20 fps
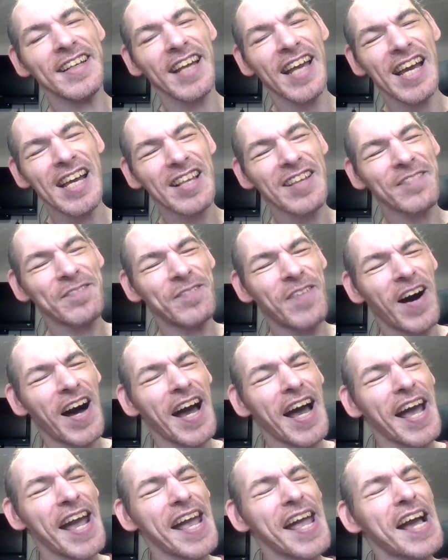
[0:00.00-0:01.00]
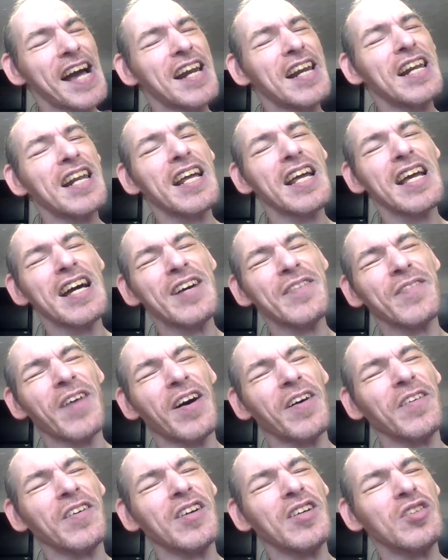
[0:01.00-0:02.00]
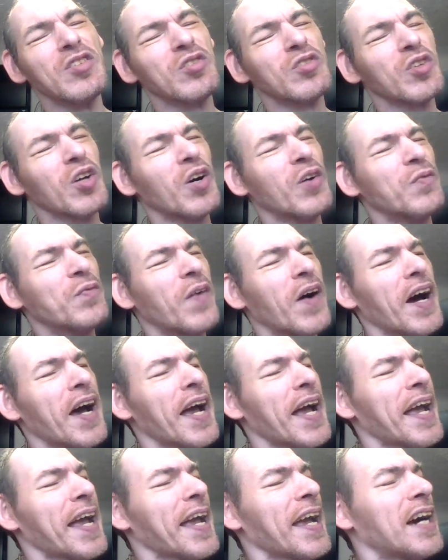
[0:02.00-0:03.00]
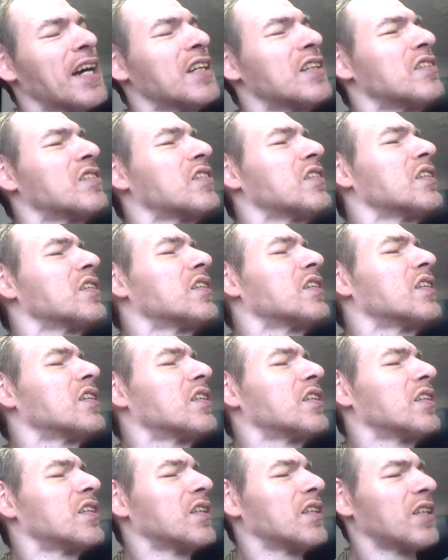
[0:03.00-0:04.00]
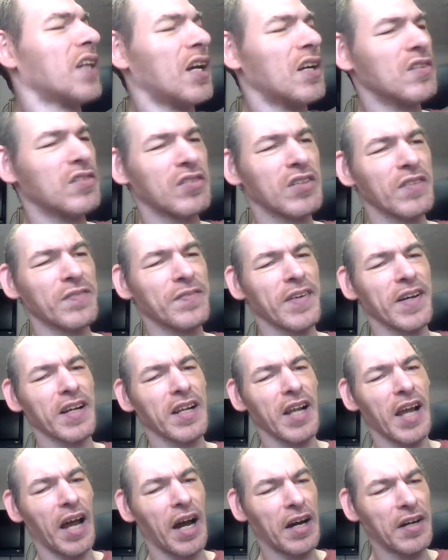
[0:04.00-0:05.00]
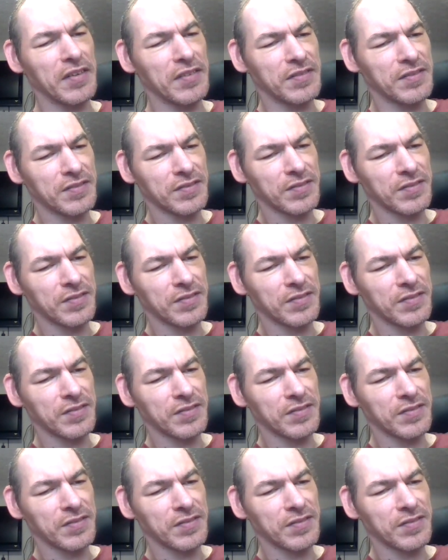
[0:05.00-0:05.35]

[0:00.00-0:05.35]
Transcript: It's my aunt. If I want to show my aunt, that should be loud.